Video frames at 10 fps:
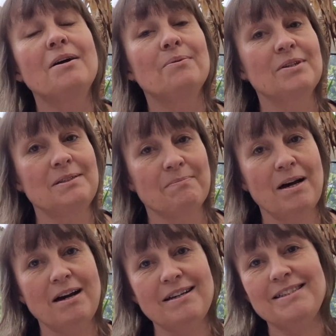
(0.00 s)
was
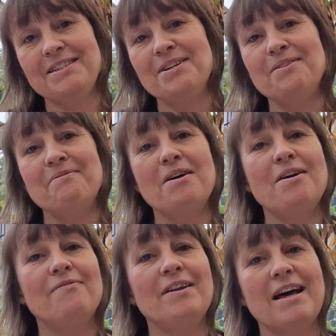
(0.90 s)
master
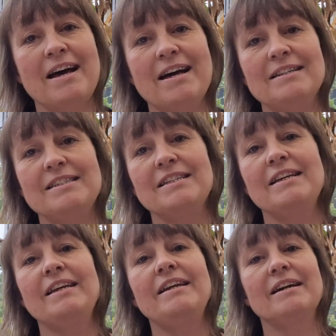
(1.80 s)
of lands
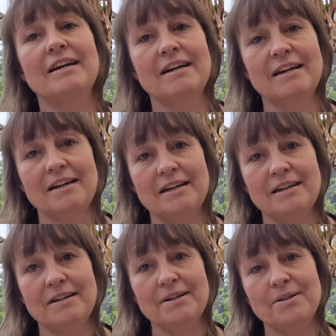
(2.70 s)
he
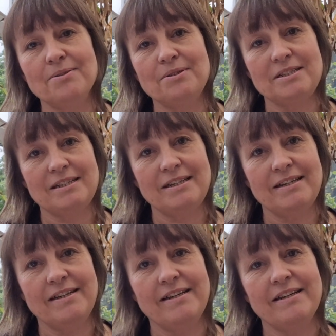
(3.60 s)
held
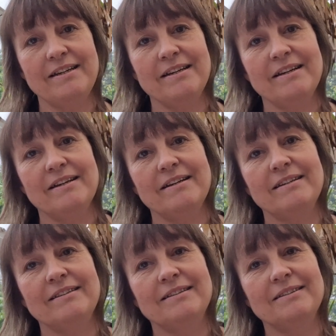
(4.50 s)

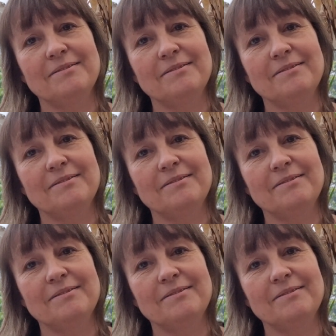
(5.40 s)
dear.